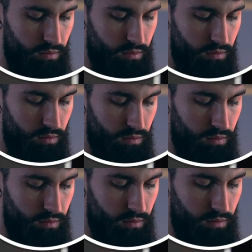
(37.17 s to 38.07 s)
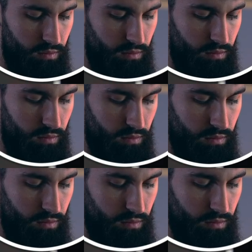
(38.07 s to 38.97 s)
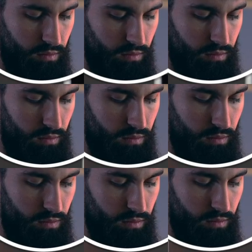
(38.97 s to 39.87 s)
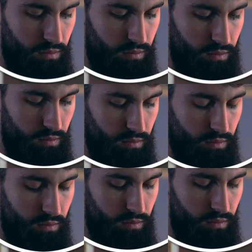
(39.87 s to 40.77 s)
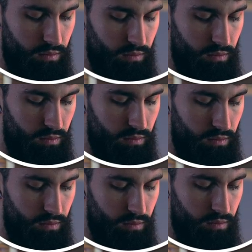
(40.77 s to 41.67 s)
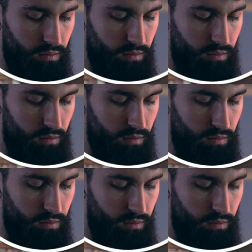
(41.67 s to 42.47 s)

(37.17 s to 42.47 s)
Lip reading: This person isn't speaking.